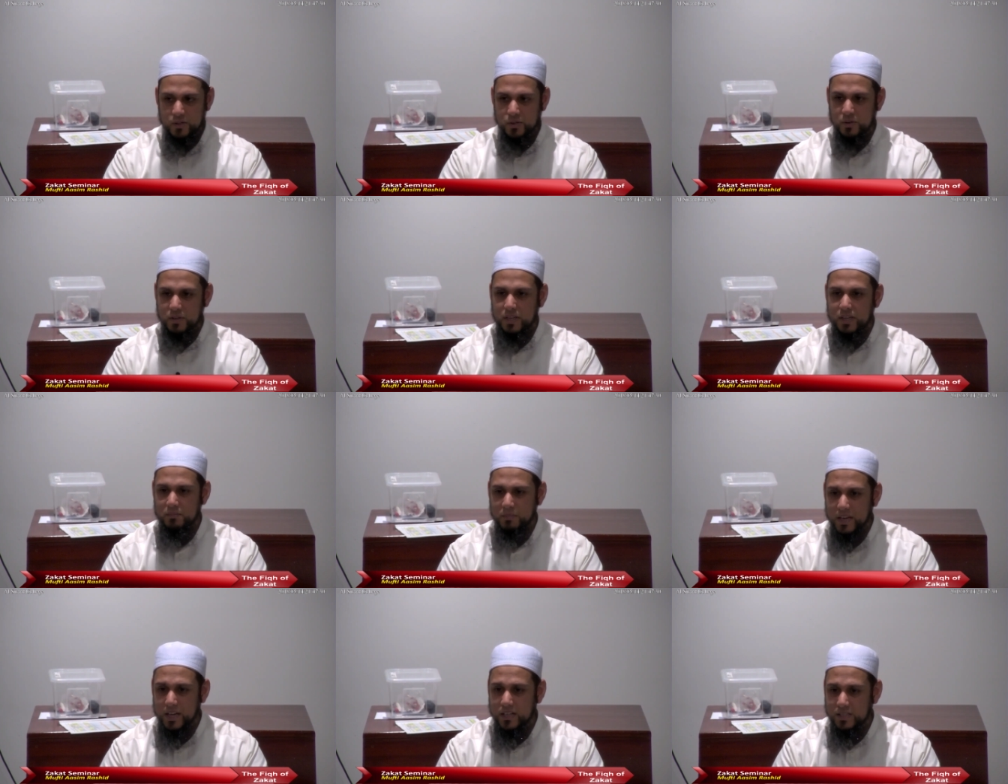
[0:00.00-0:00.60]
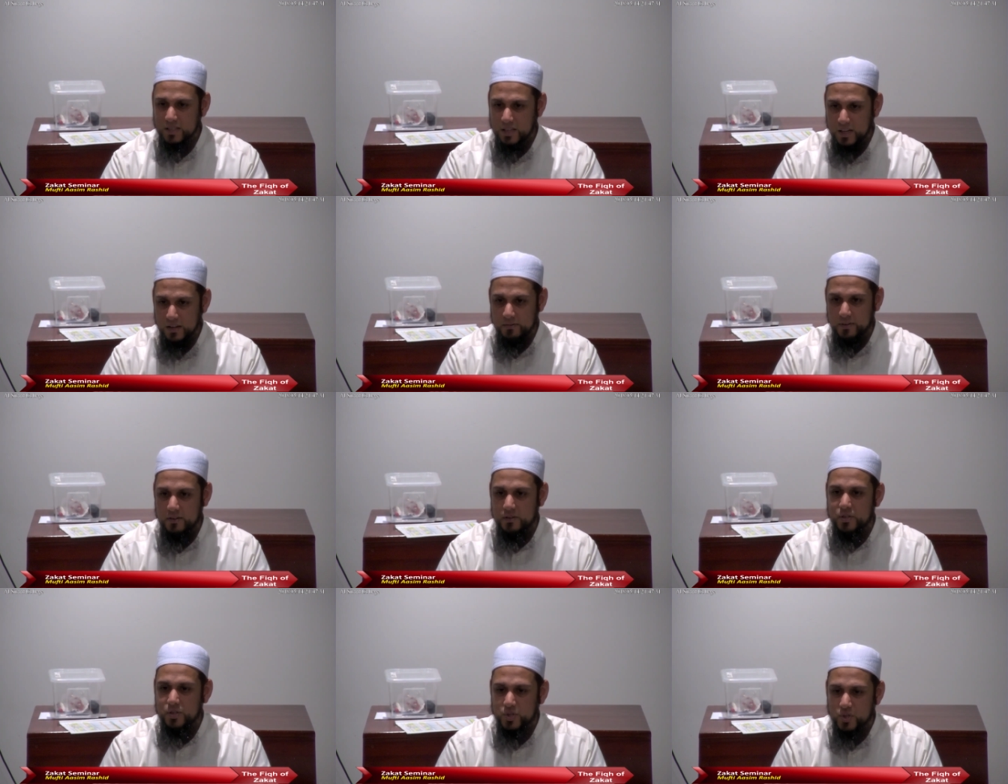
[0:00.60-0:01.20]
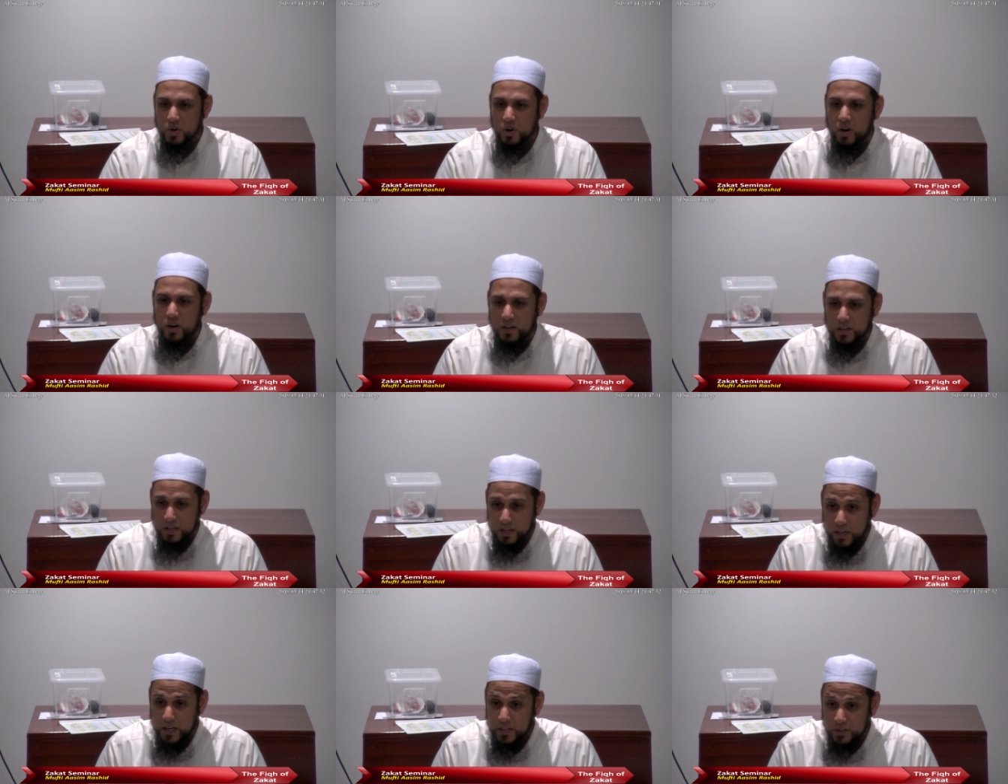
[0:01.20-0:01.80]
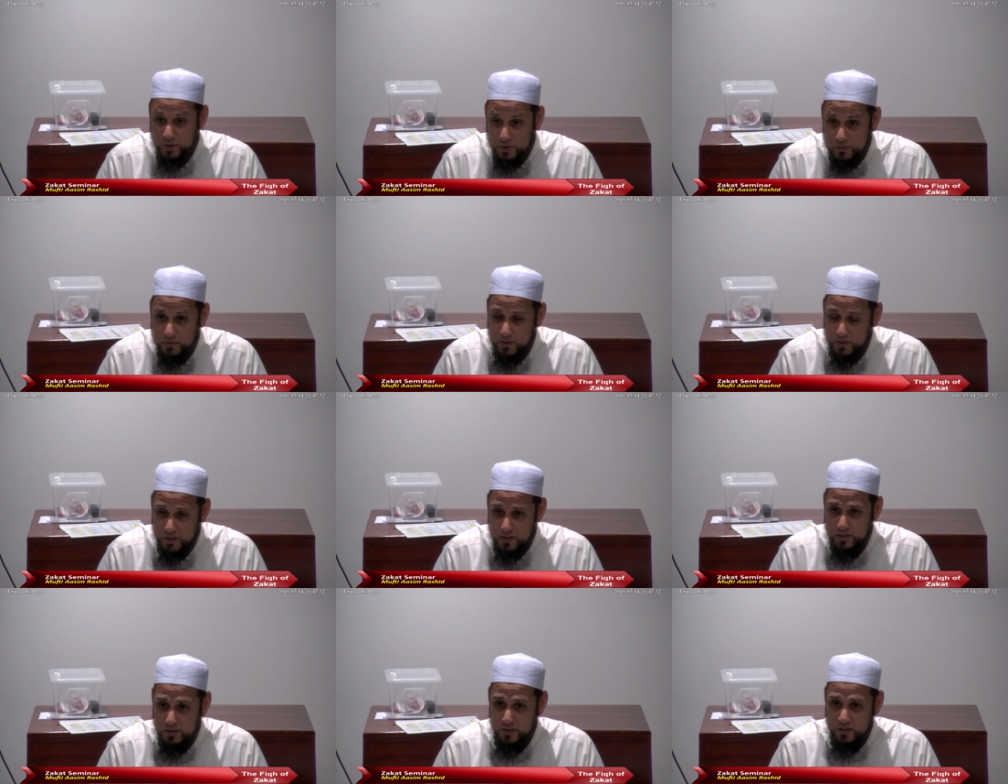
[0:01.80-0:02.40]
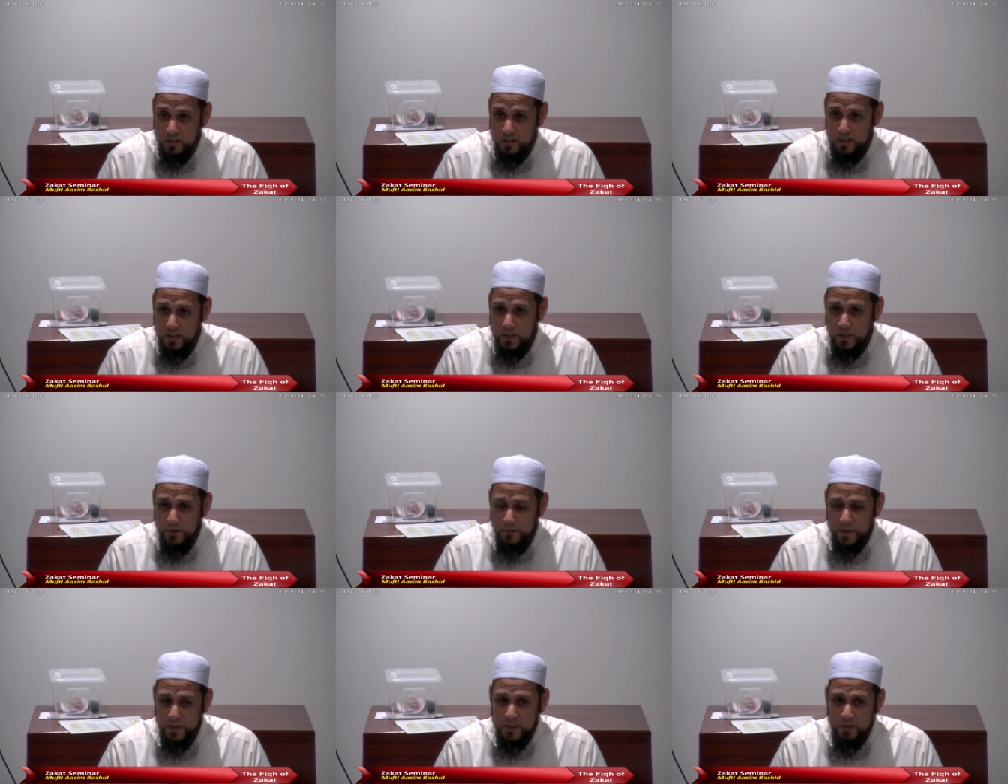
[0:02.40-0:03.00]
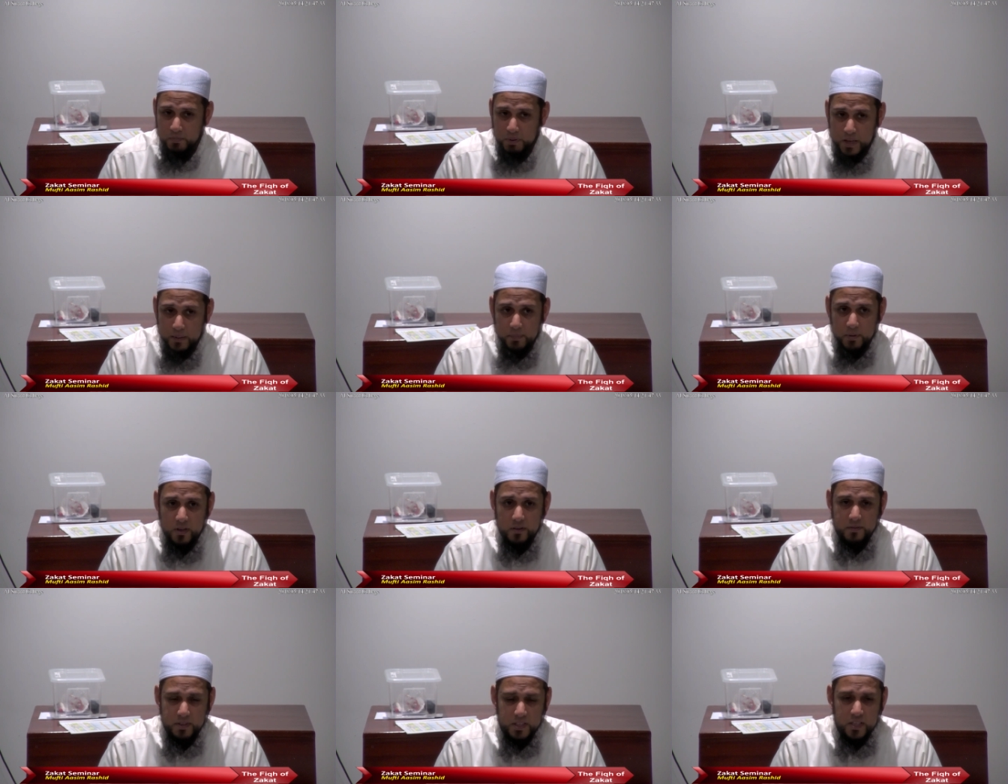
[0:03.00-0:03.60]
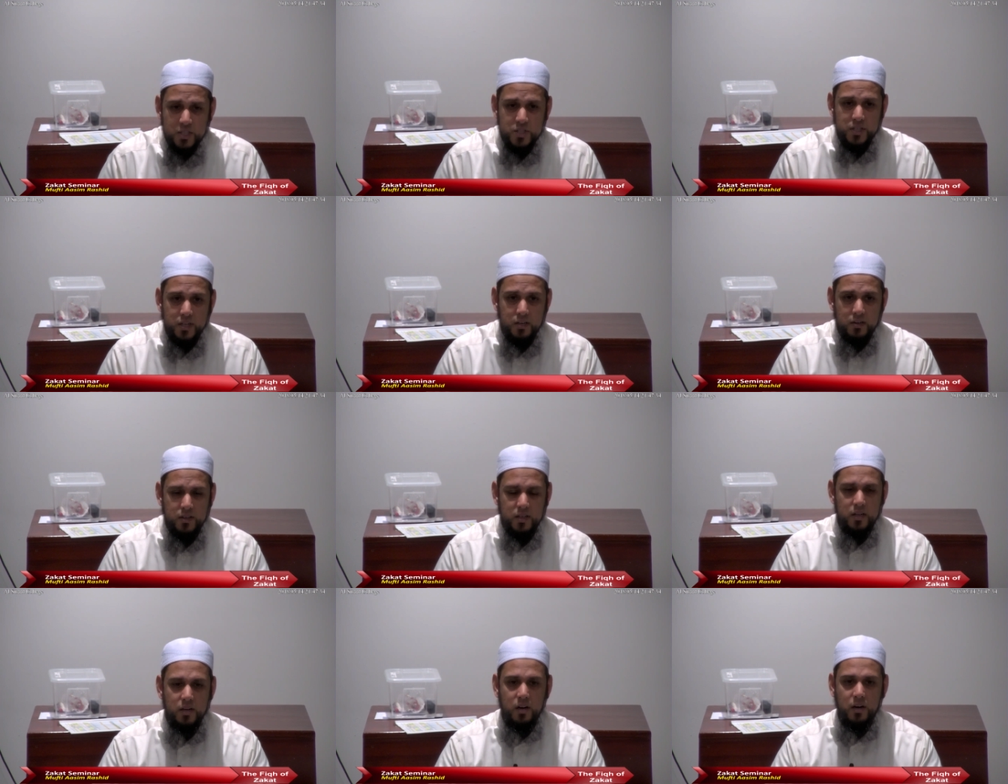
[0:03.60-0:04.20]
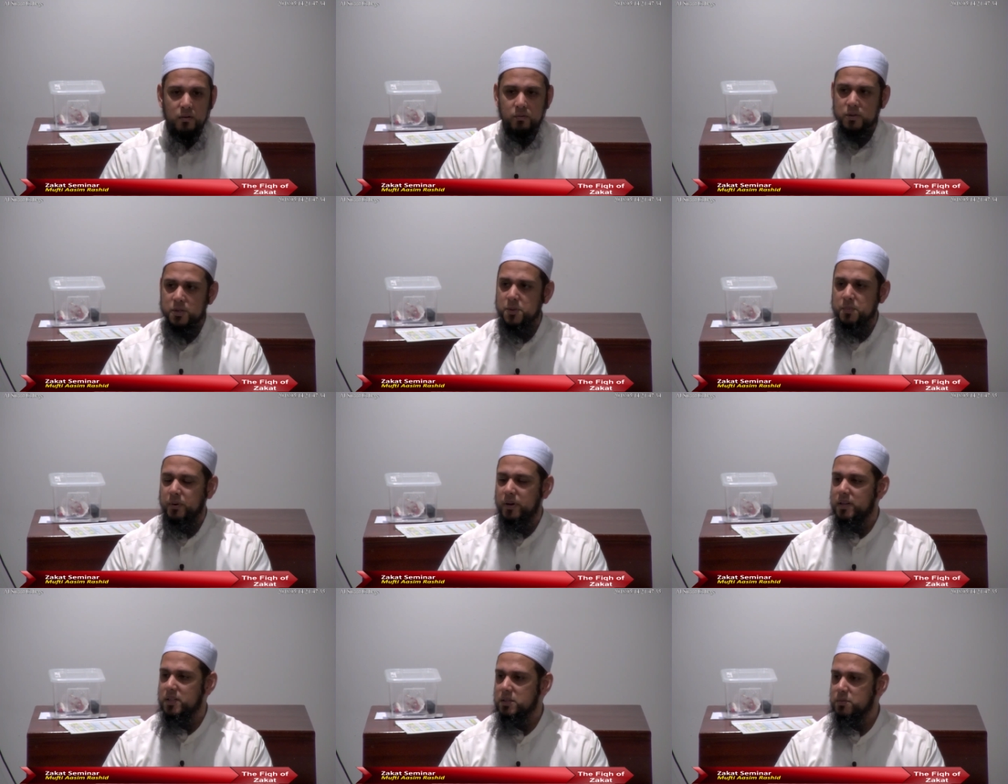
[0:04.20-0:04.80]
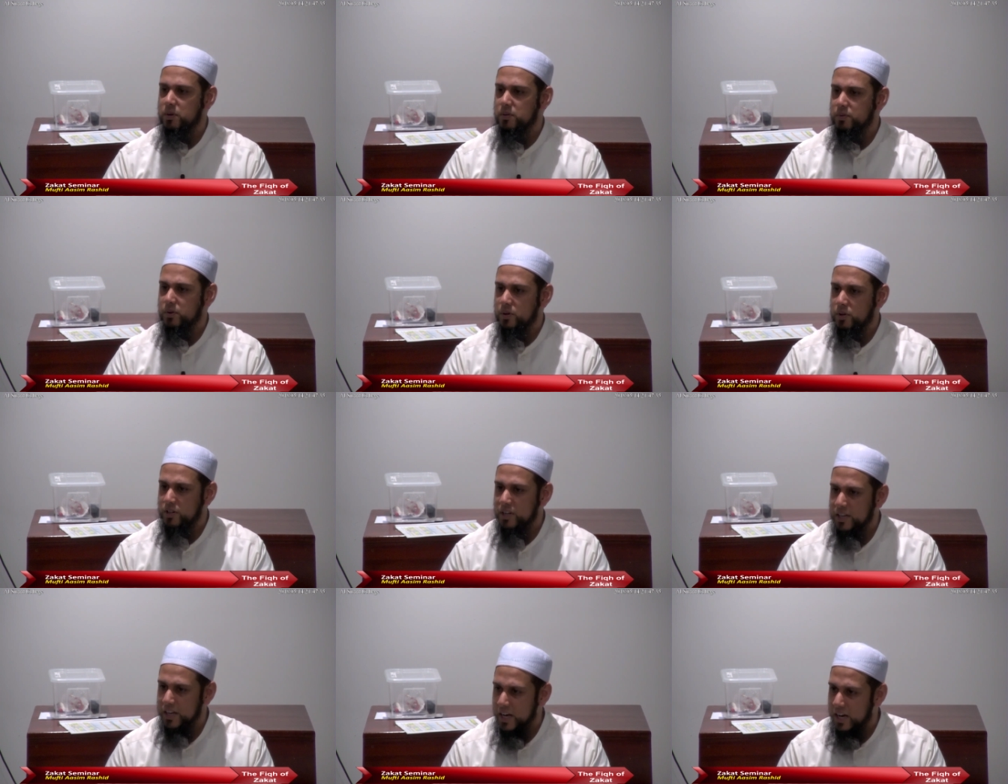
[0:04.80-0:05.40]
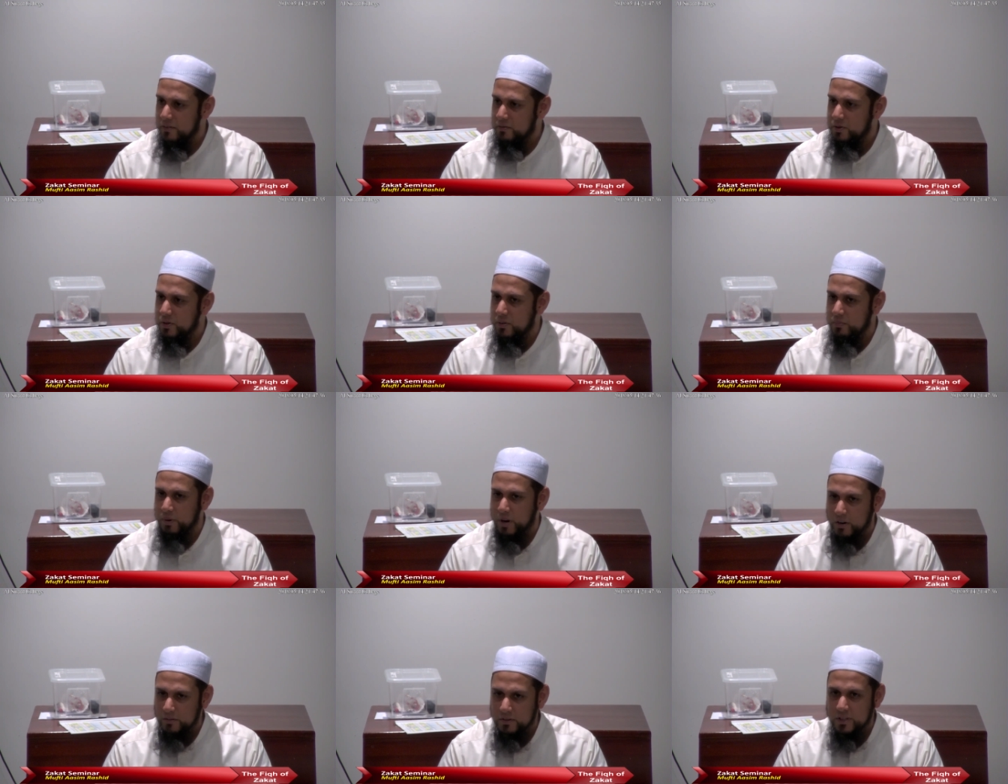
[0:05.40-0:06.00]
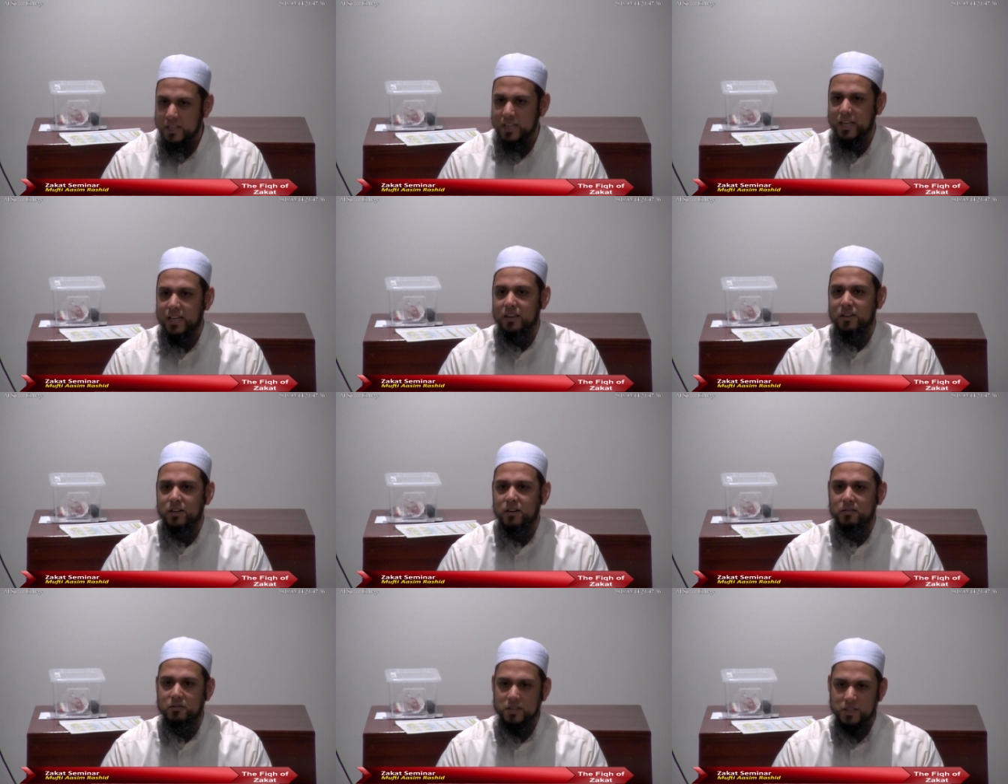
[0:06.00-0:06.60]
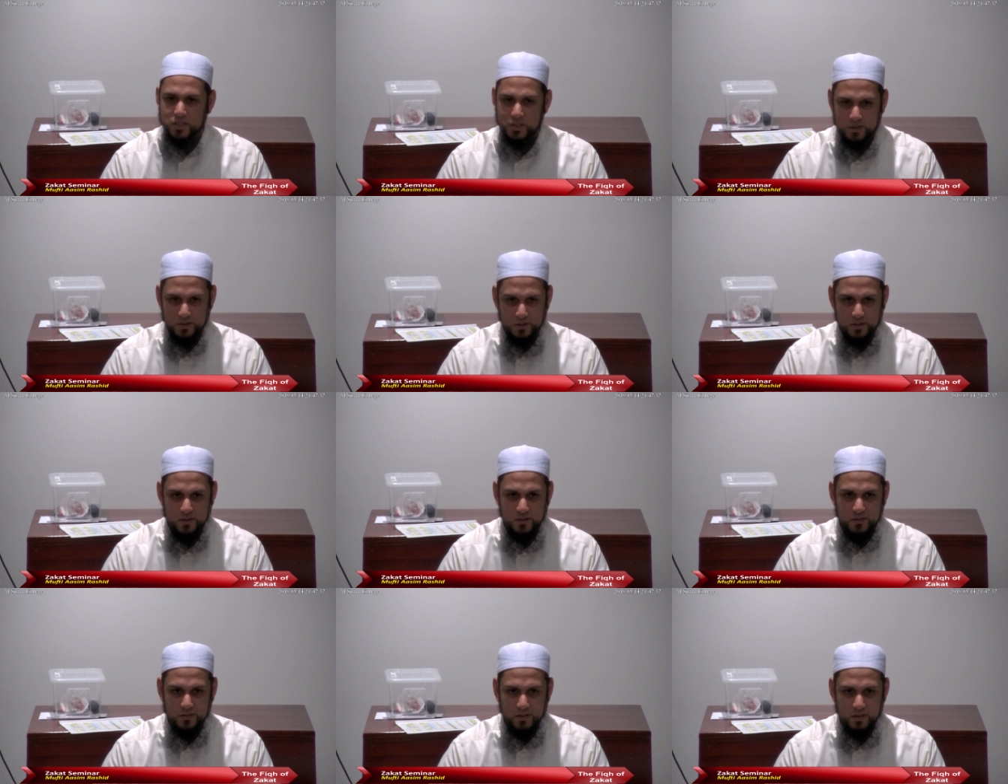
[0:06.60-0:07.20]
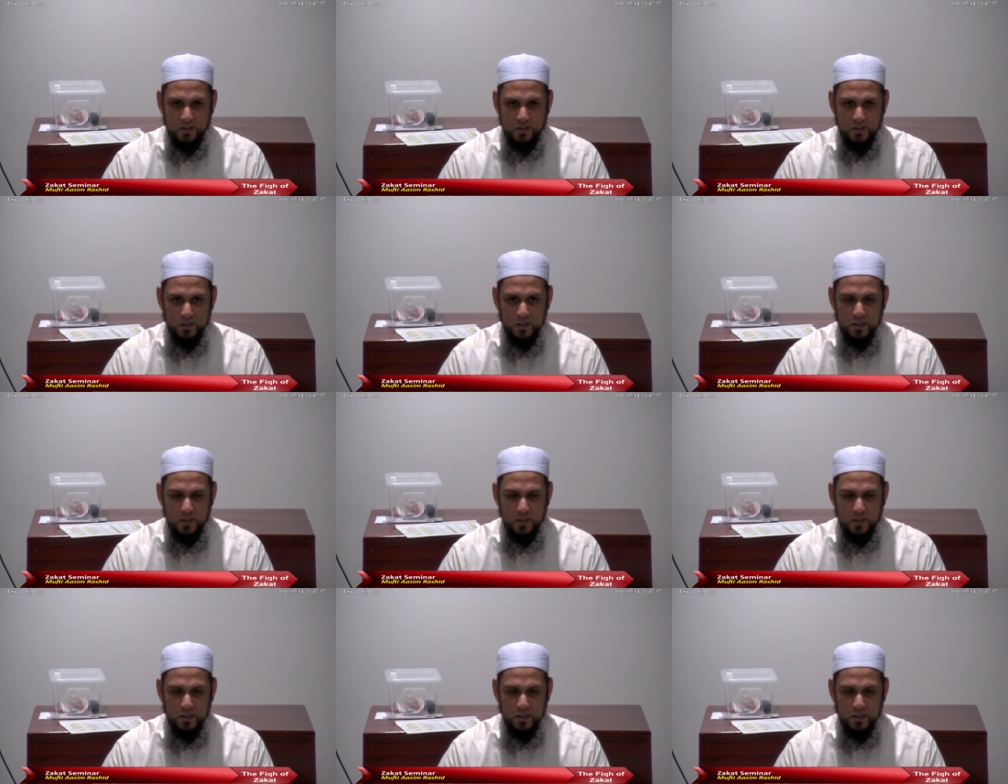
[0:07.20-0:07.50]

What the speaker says: So he makes a very strong case for this, that the people of each area are responsible for looking after the poverty in their regions.